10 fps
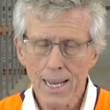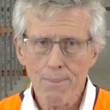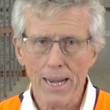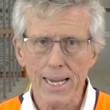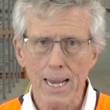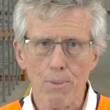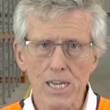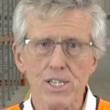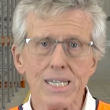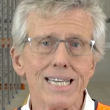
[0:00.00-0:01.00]
making up
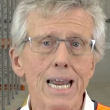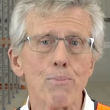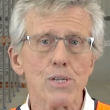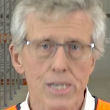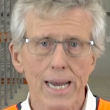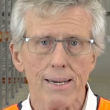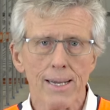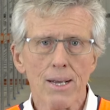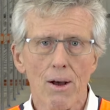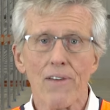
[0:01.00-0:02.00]
less than 10%
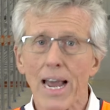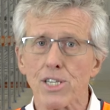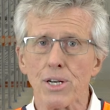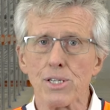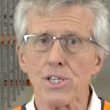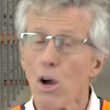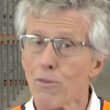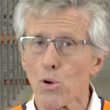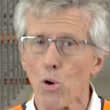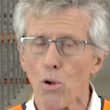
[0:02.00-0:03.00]
of accidents
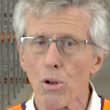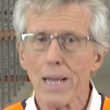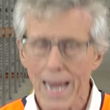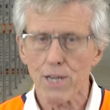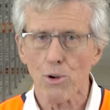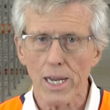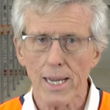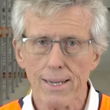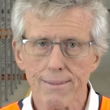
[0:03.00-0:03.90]
overall annually.